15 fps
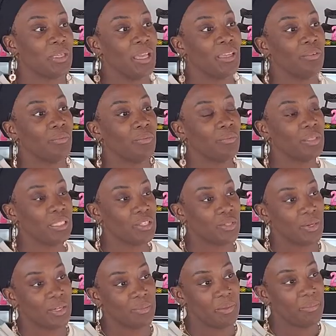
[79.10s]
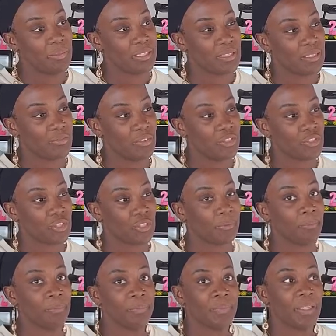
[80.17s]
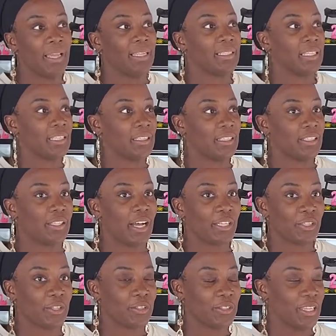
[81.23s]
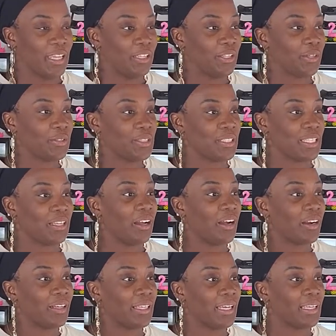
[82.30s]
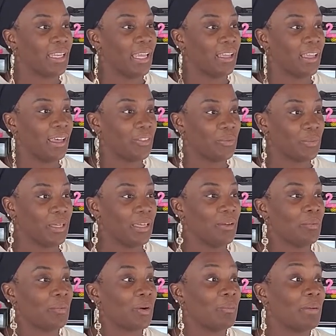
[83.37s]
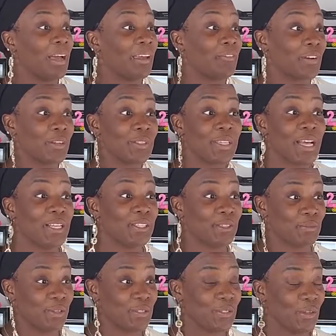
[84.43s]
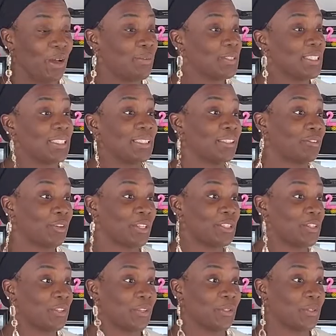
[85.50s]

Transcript: I really started my business venture. A lot of the doctors and nurses at Arnot and Guthrie were my first customers, so I was delivering to their